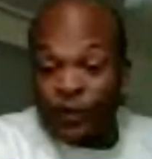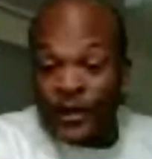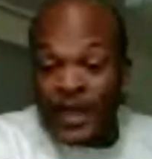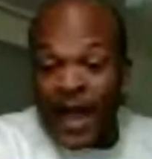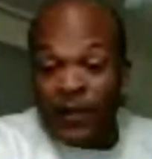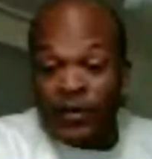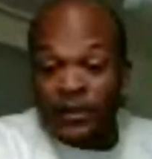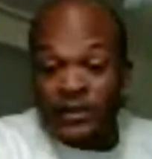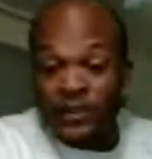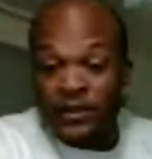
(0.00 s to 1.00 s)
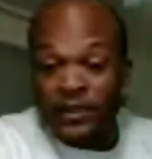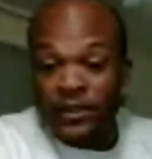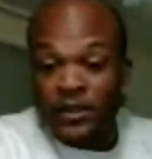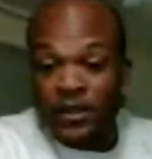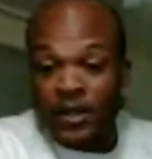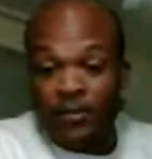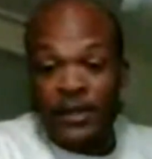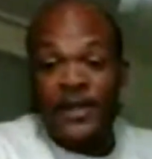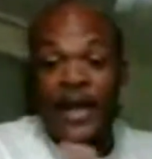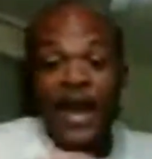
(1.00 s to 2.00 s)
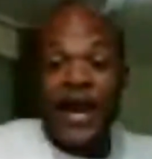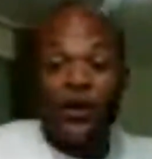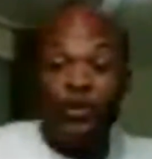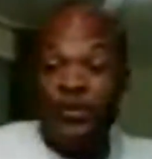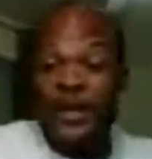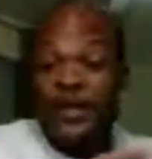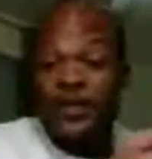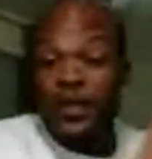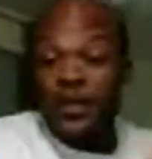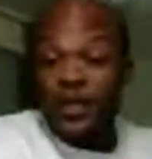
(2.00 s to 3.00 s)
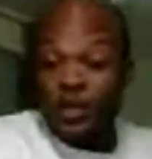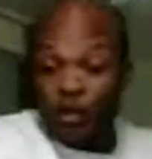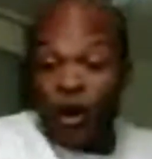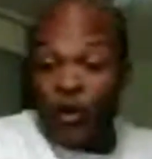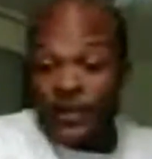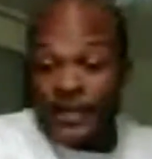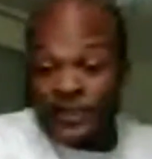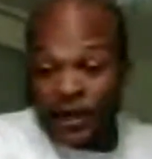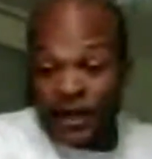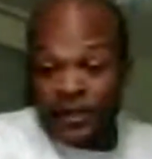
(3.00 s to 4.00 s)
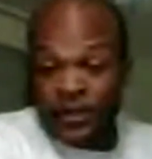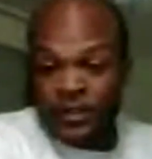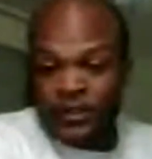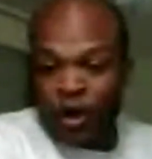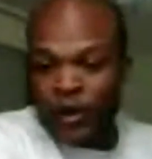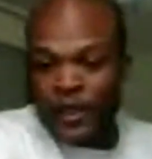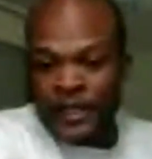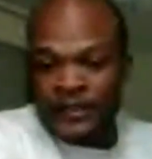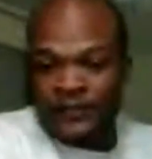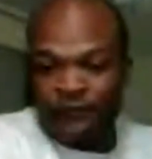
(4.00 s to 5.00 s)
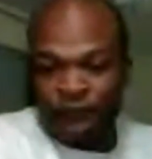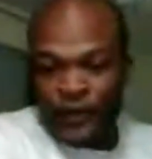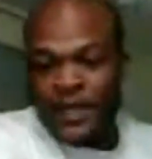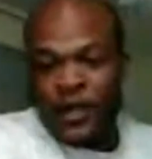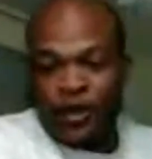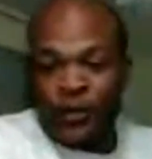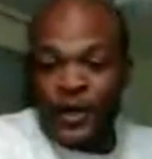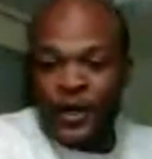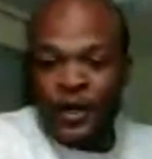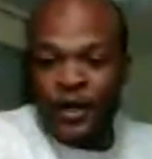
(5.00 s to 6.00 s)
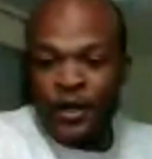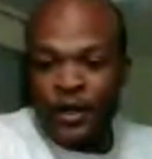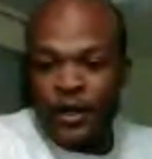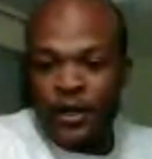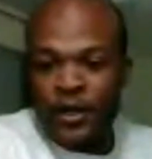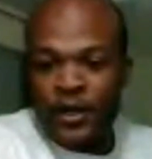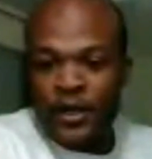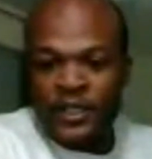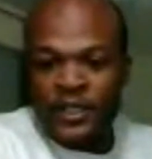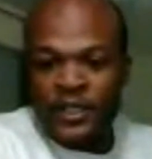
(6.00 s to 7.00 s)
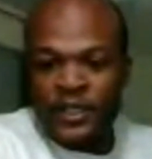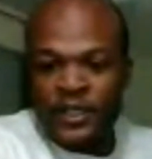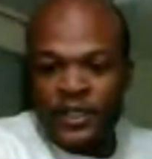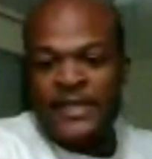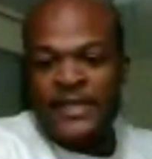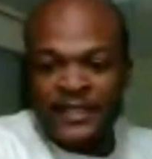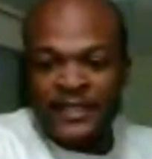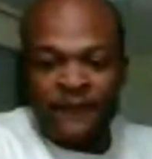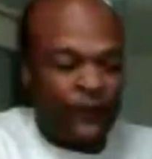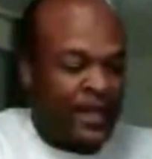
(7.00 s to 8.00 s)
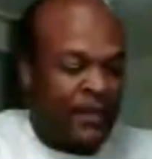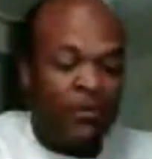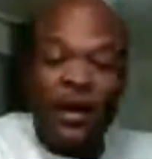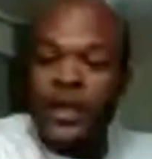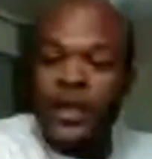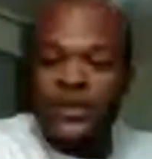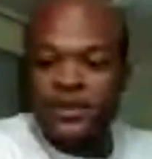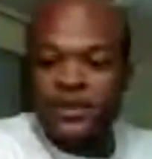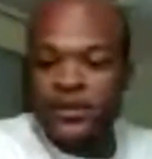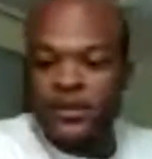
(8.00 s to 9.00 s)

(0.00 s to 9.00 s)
3 hours, but a guy who's been drawing these characters all his freaking career has been taking 16 freaking months?